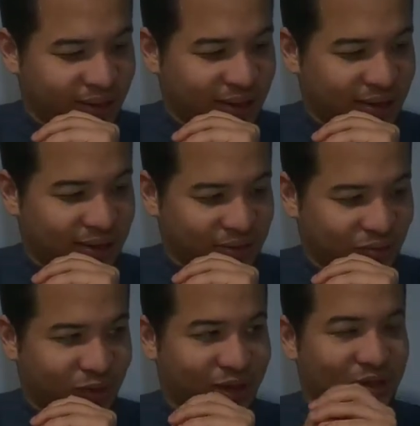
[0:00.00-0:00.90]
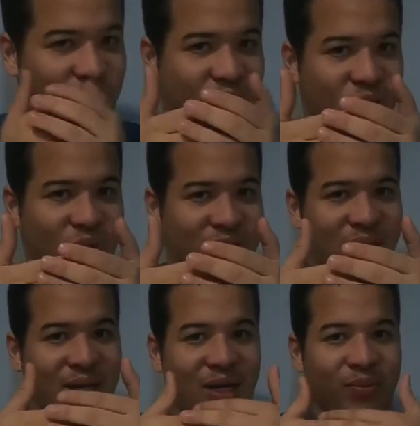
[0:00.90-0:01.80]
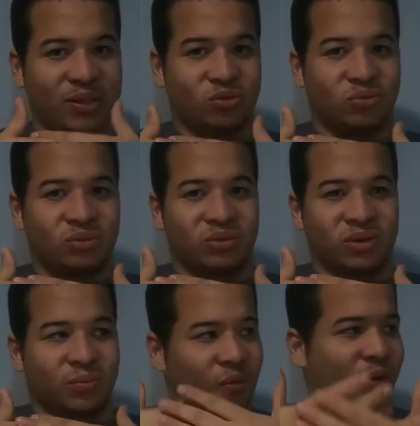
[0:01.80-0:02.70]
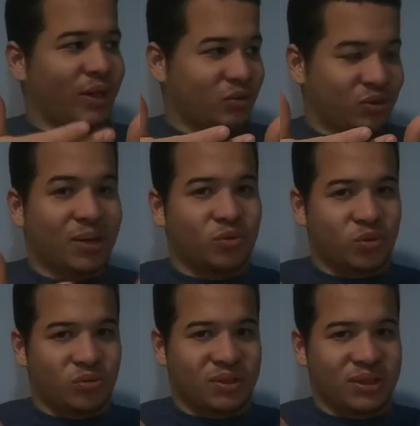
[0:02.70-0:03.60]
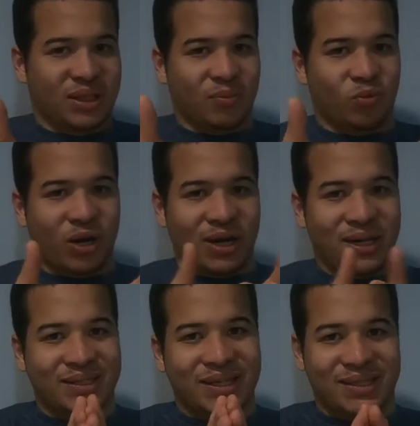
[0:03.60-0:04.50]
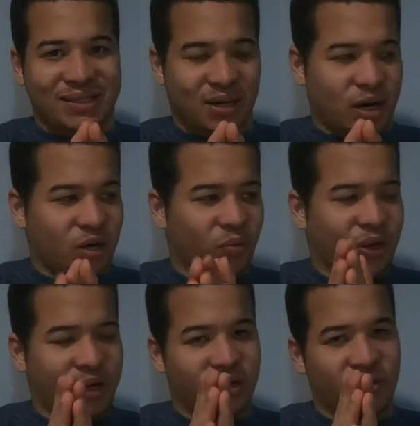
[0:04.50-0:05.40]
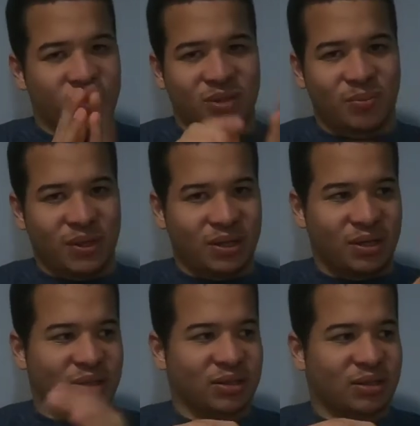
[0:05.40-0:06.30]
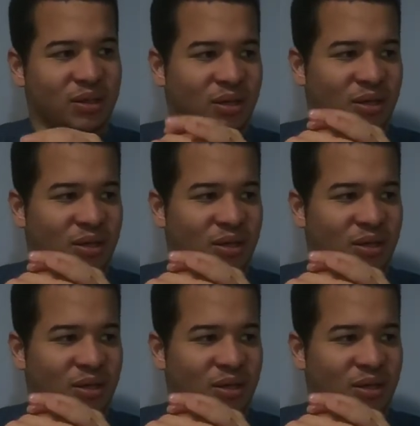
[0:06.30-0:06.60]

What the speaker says: And what this will do is it allow me to boot into some sort of system where I can test the hardware, you know, the speakers.